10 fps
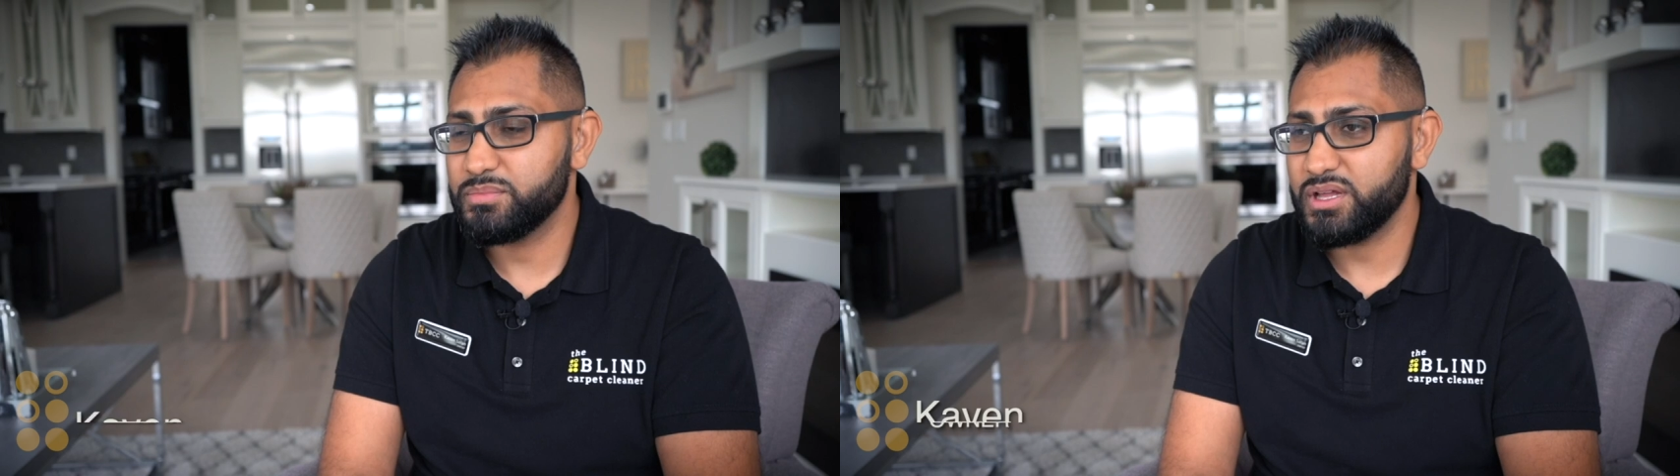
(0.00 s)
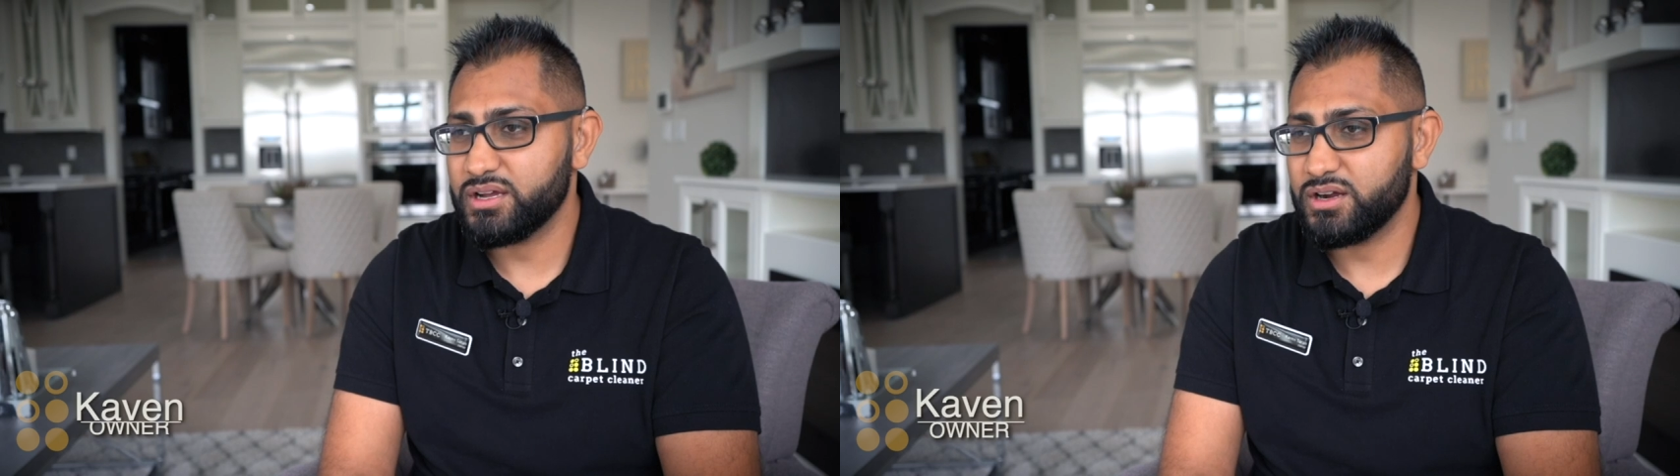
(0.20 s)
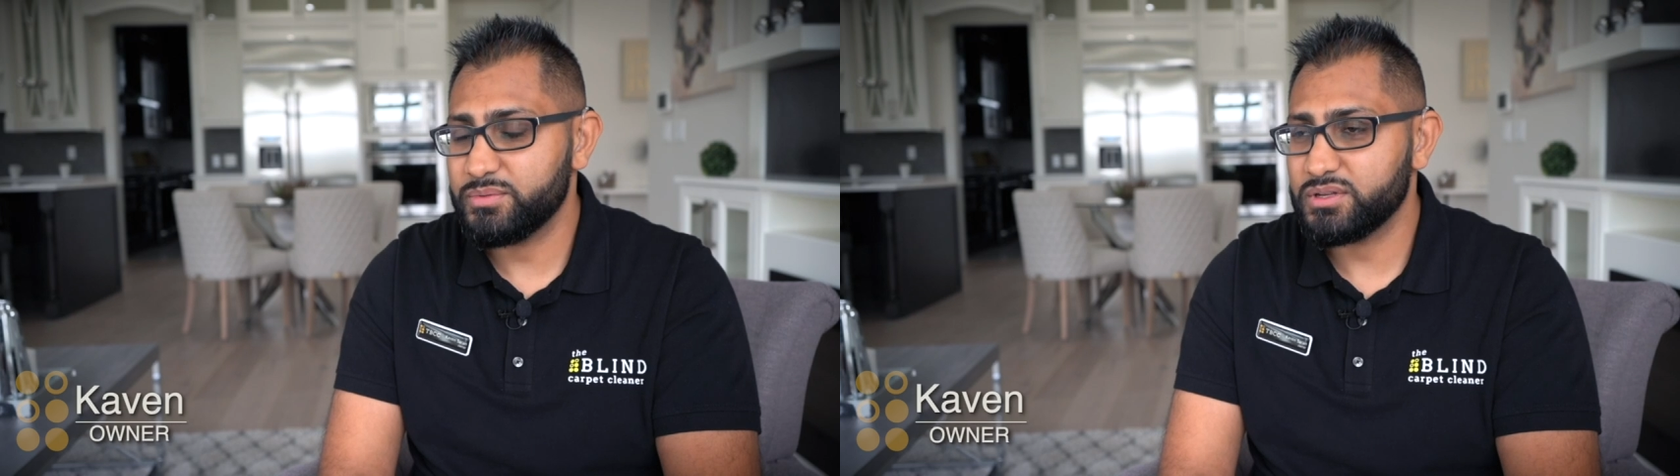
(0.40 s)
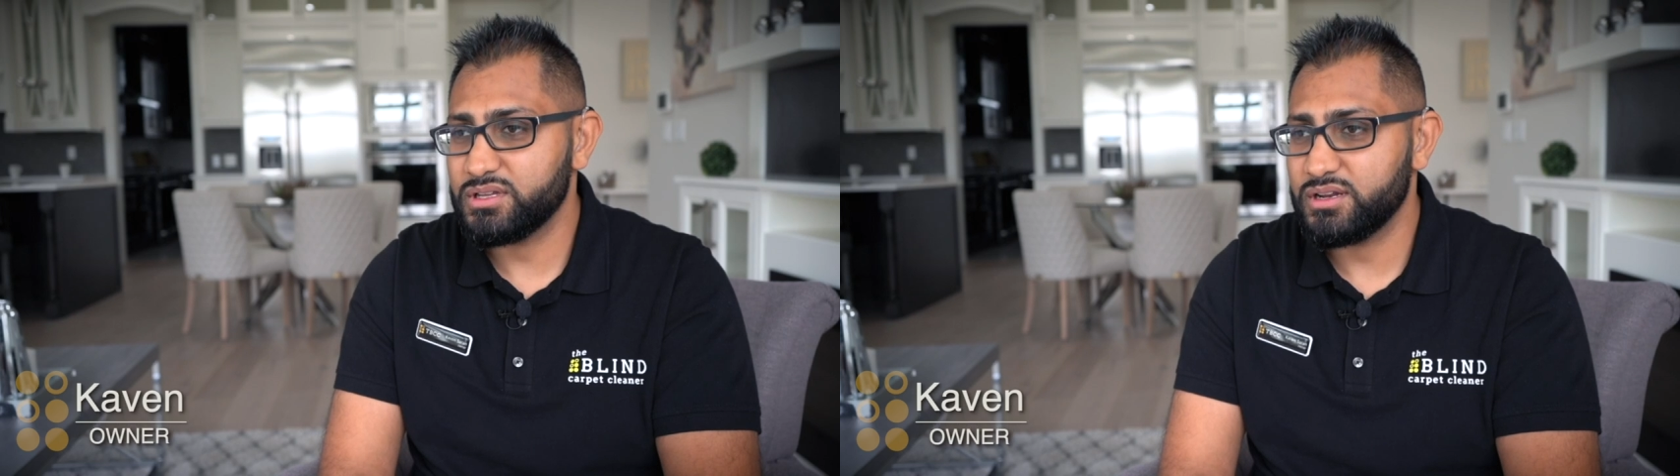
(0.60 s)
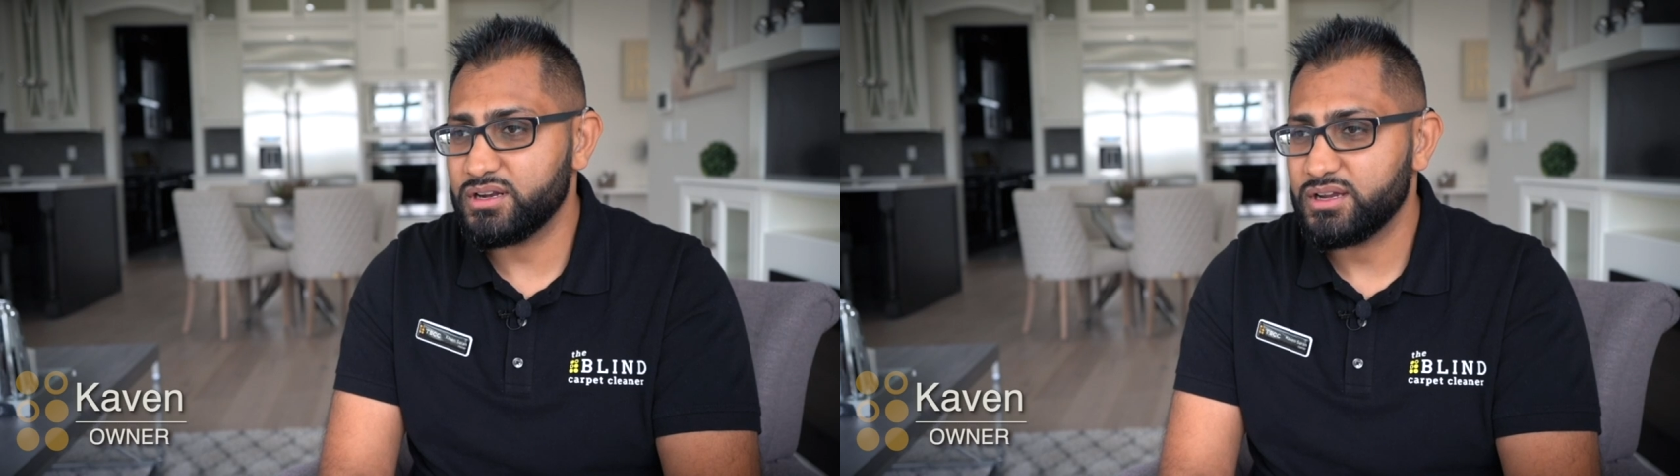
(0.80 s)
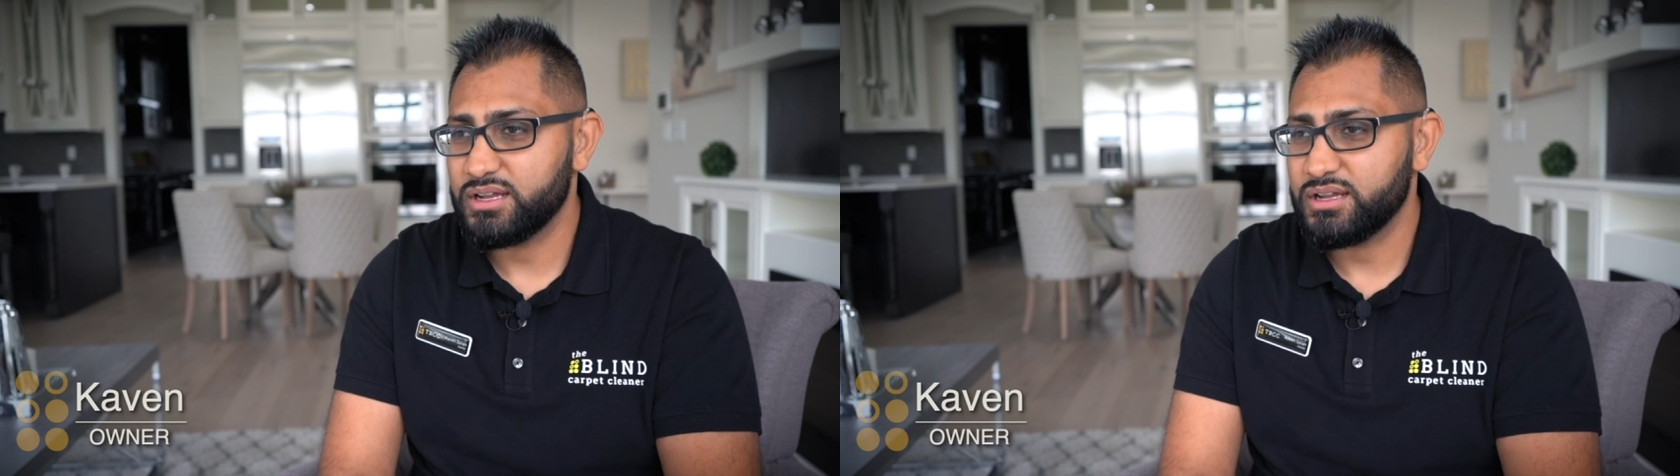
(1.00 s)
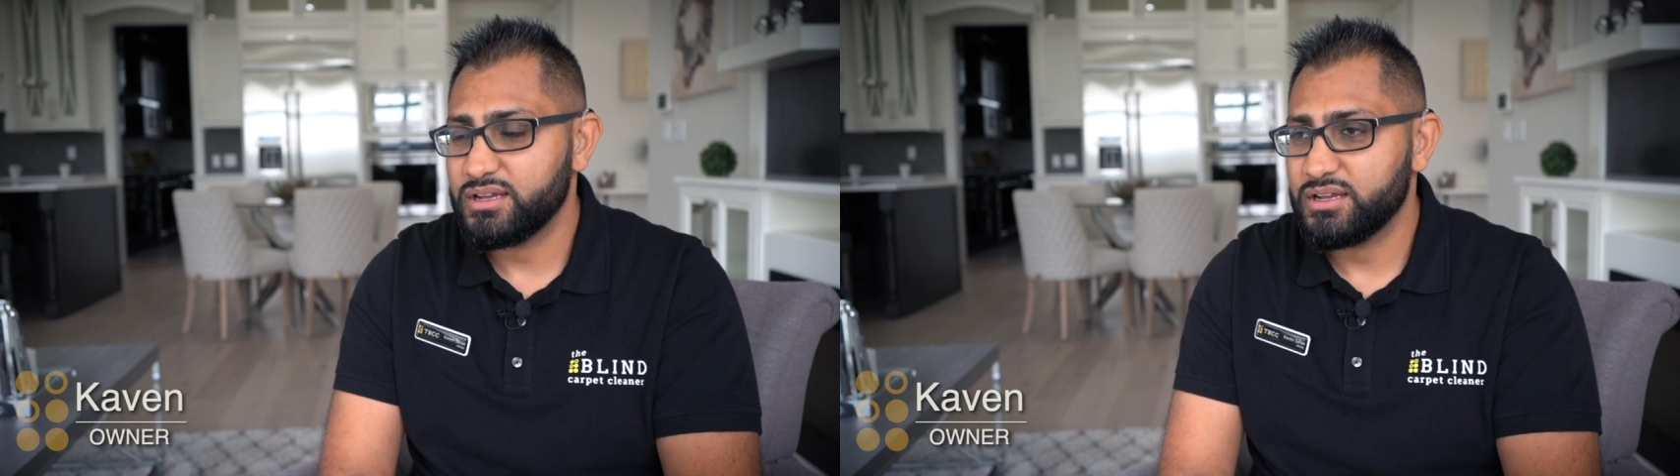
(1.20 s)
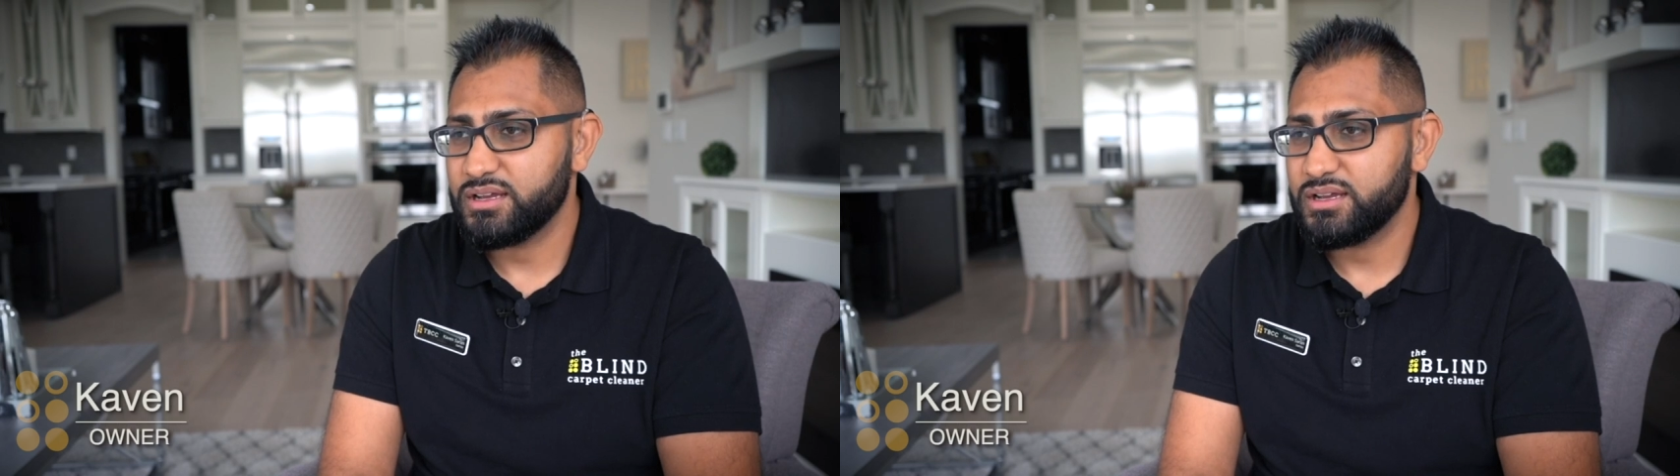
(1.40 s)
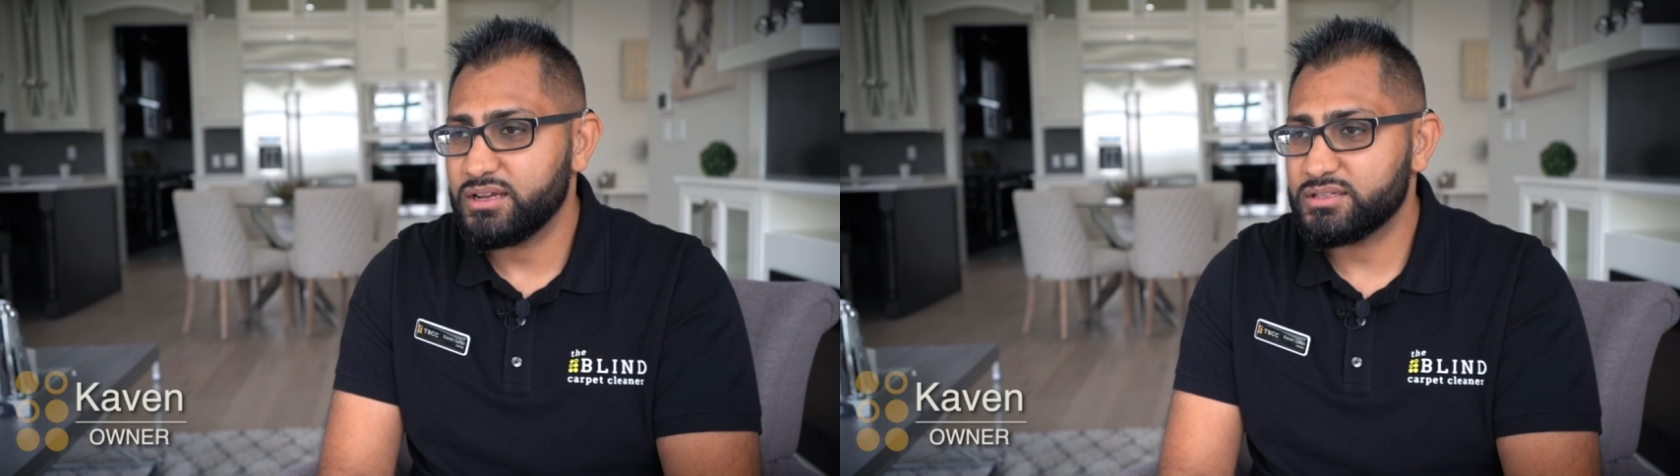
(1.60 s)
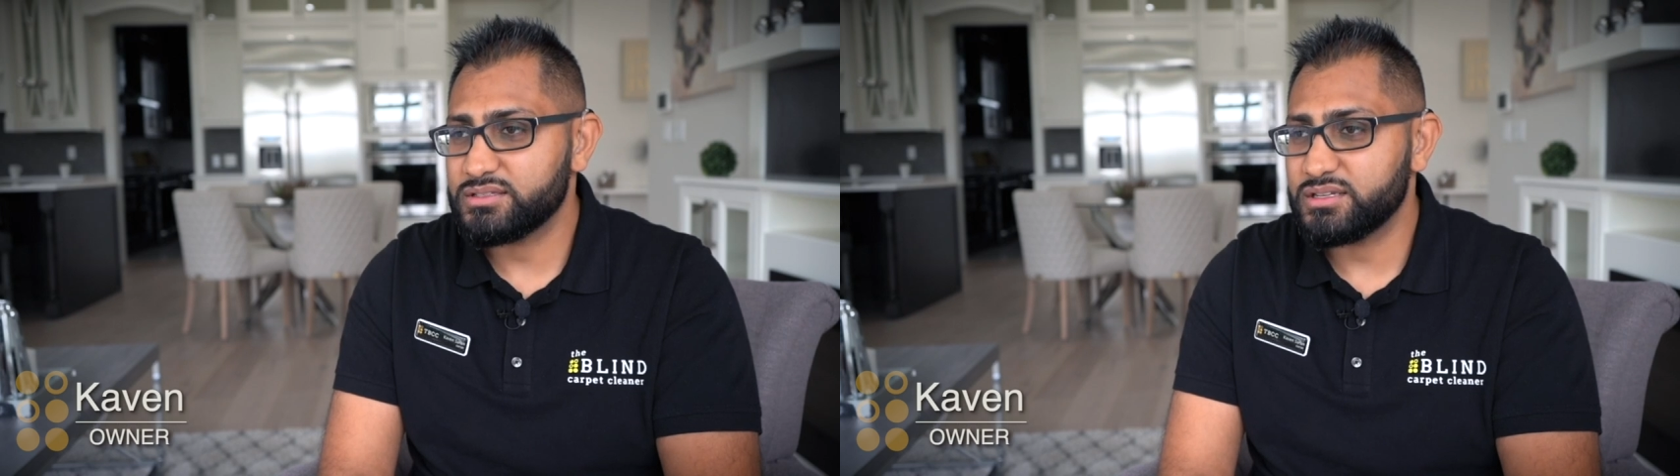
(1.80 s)
Blind Carpet Cleaner.
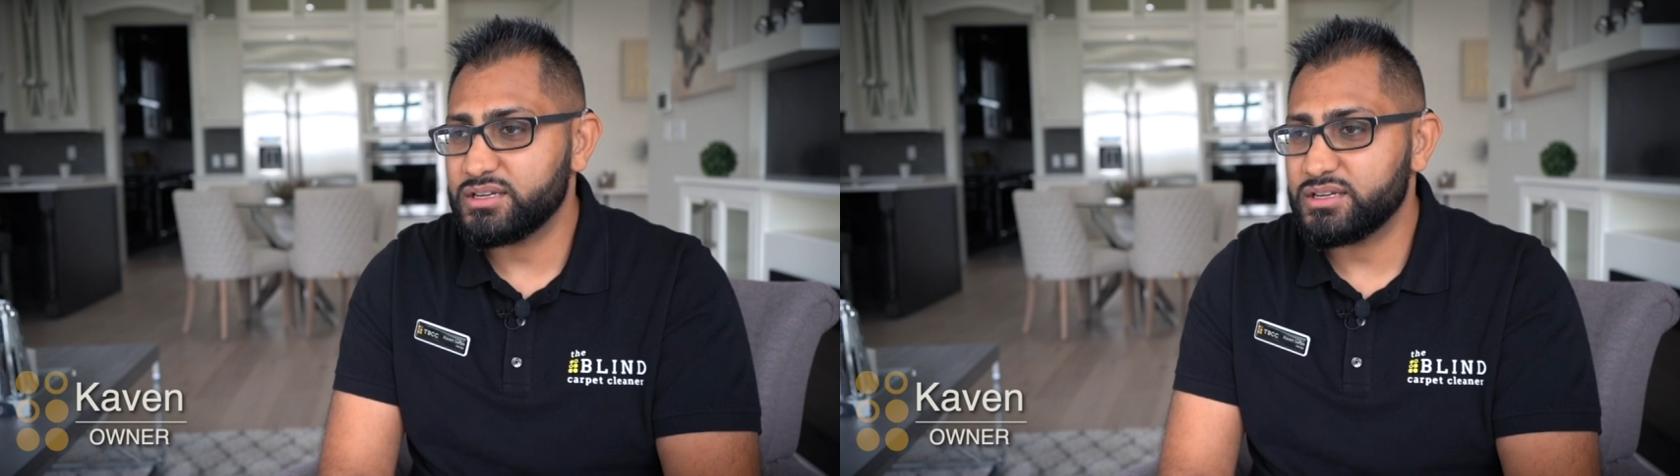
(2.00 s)
It's